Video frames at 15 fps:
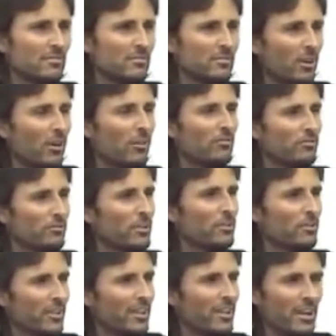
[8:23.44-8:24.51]
not feel
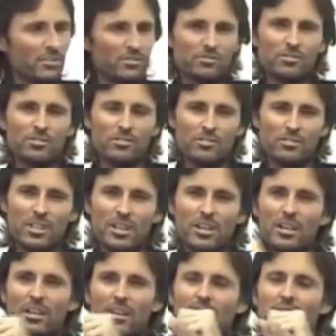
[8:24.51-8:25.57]
that that is true,
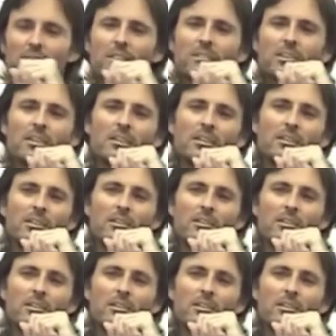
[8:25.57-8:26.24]
the